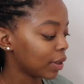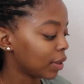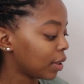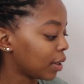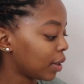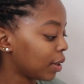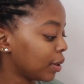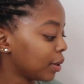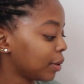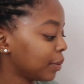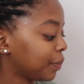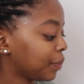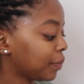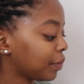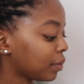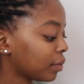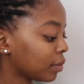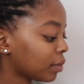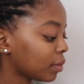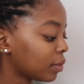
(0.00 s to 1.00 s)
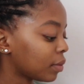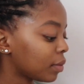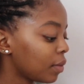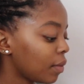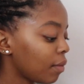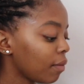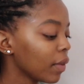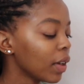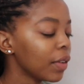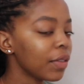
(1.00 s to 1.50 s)
So
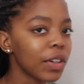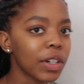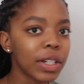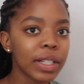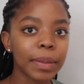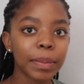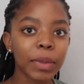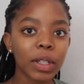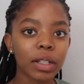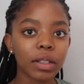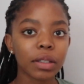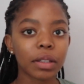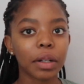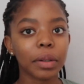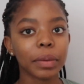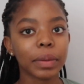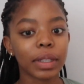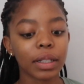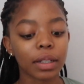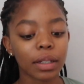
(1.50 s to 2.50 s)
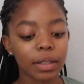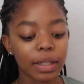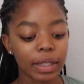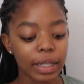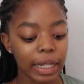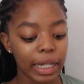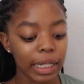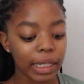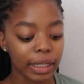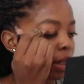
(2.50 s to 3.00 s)
first I'm gonna start with the
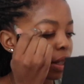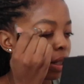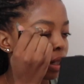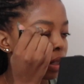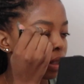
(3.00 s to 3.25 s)
concealer